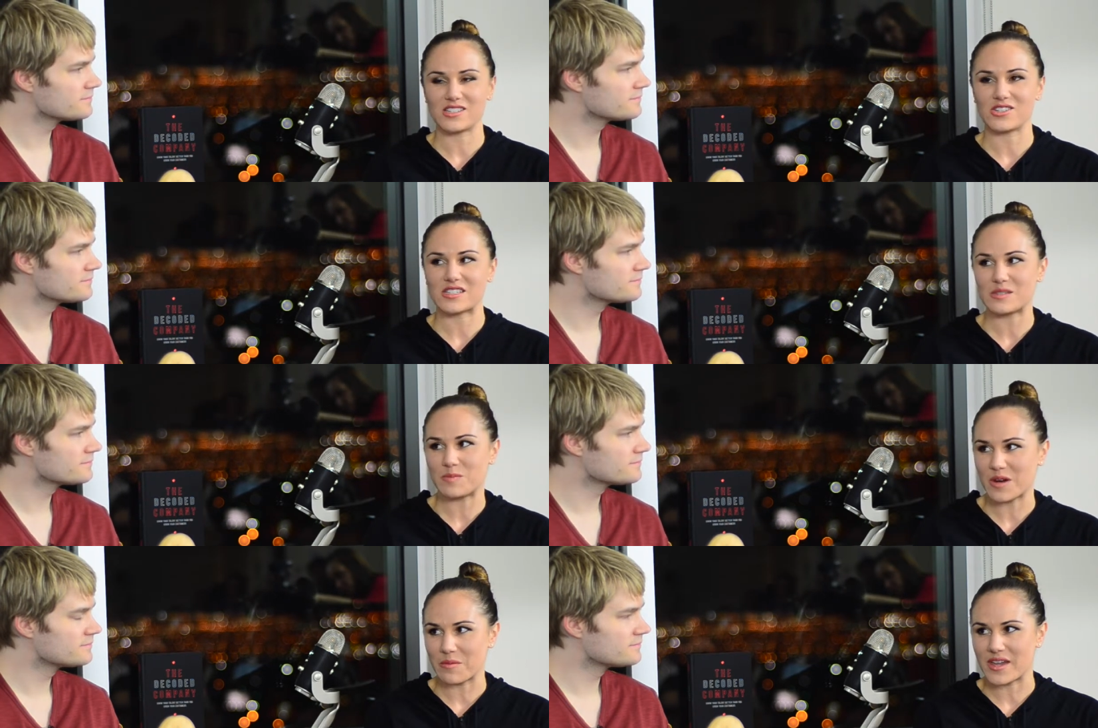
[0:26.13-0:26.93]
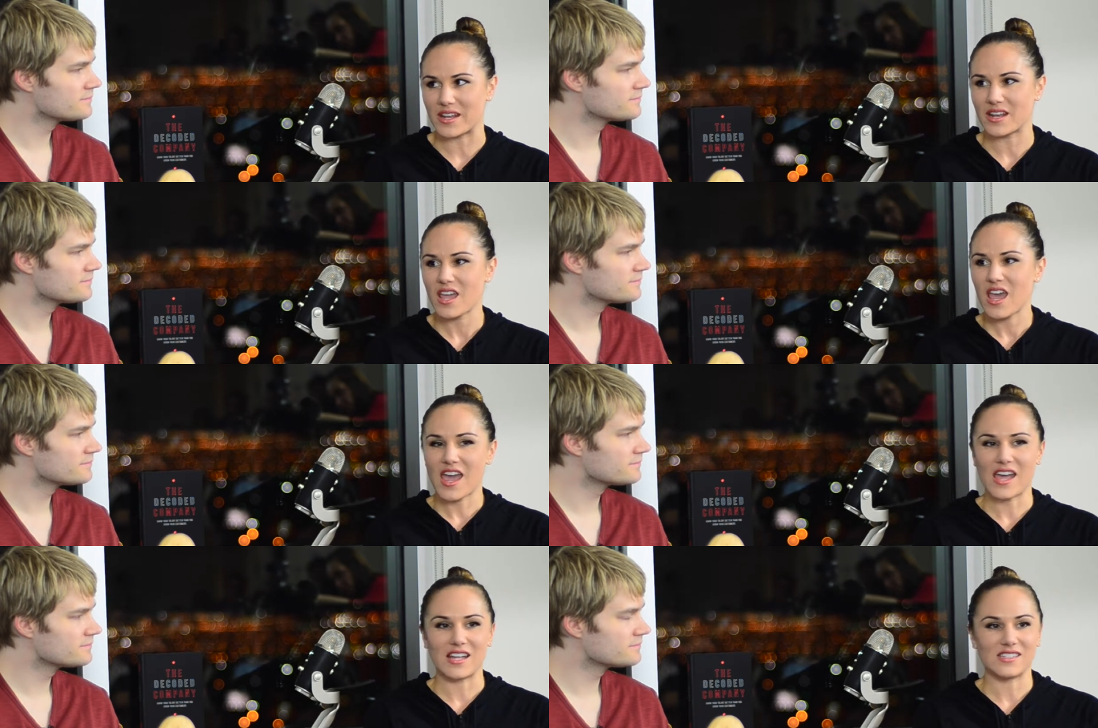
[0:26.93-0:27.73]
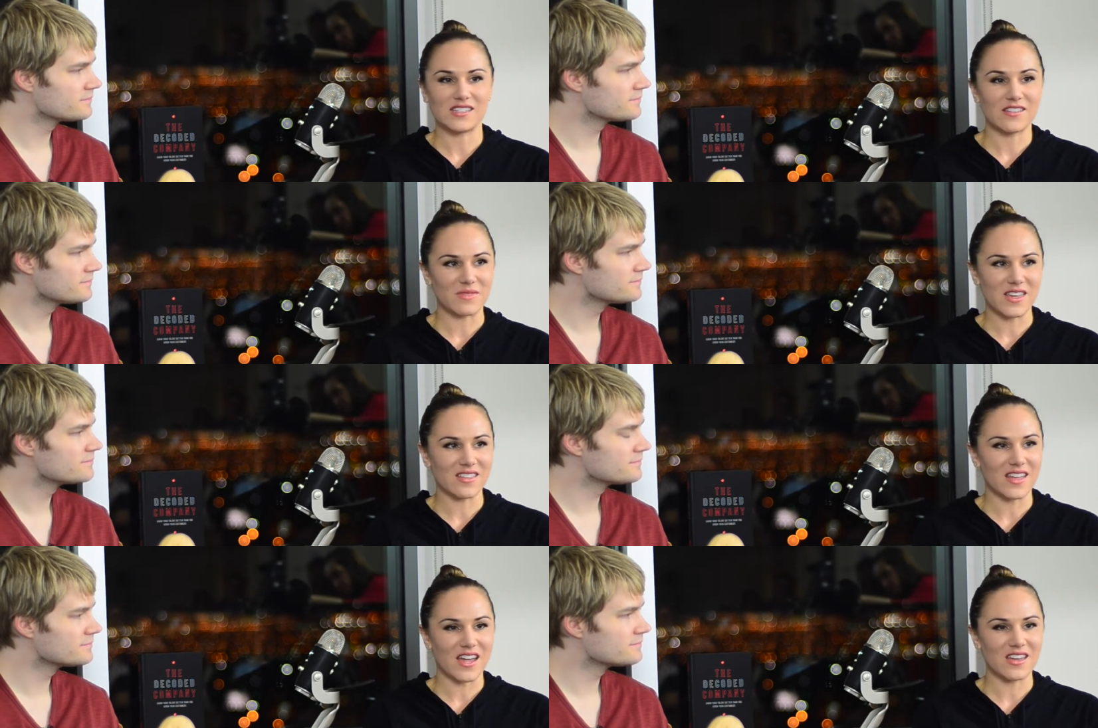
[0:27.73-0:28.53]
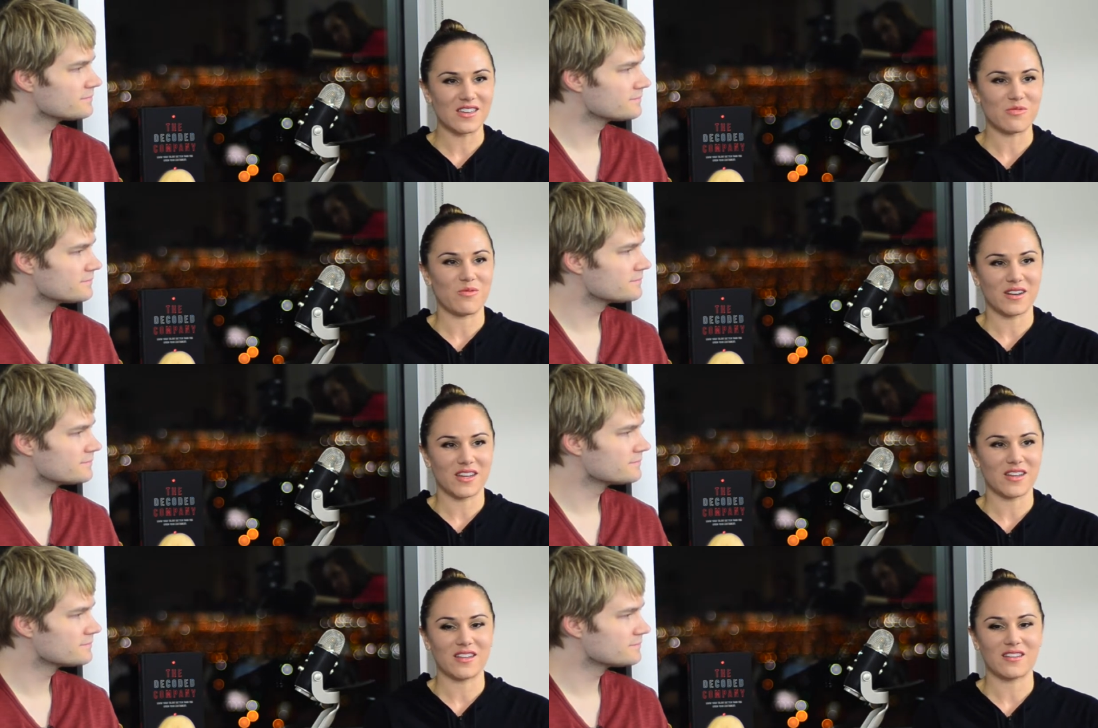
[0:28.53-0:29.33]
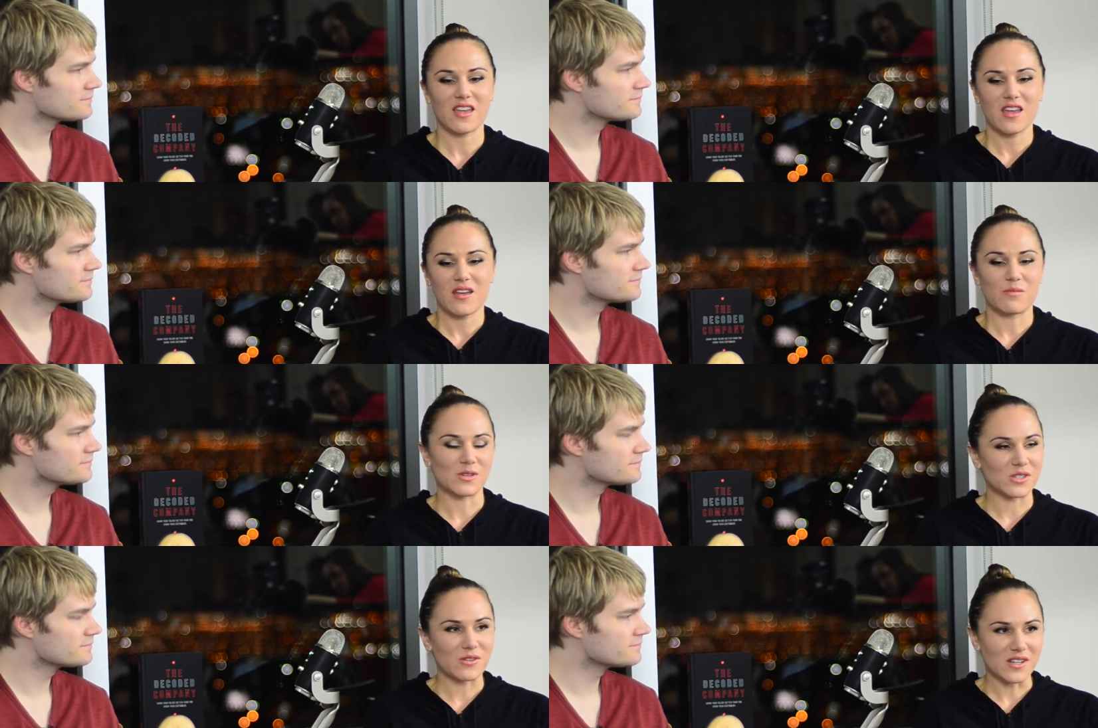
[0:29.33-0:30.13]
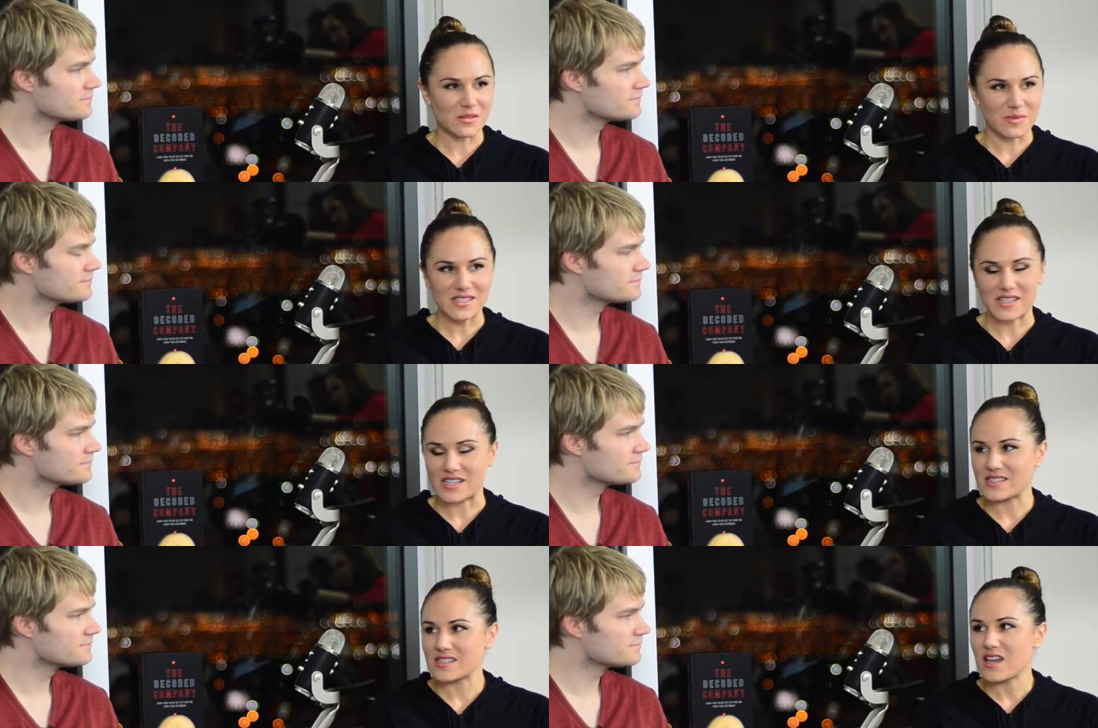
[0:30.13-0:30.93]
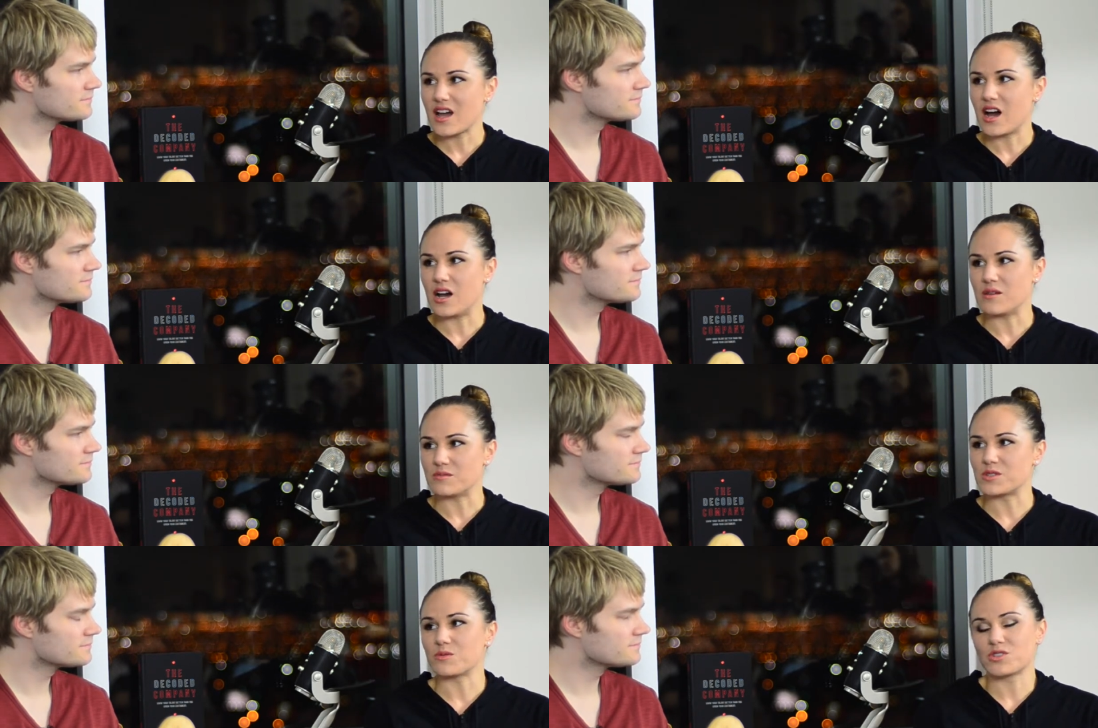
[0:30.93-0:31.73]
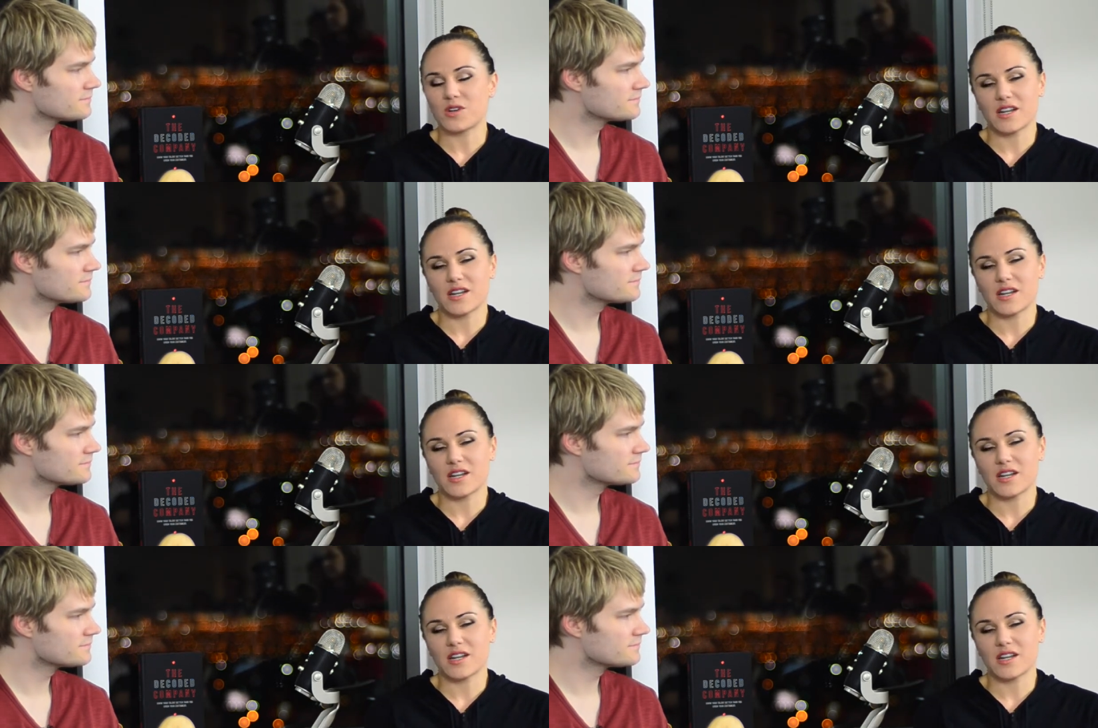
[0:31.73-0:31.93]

Speaker 1: to experiment and see if it's something that you want to pursue as a business. Um, so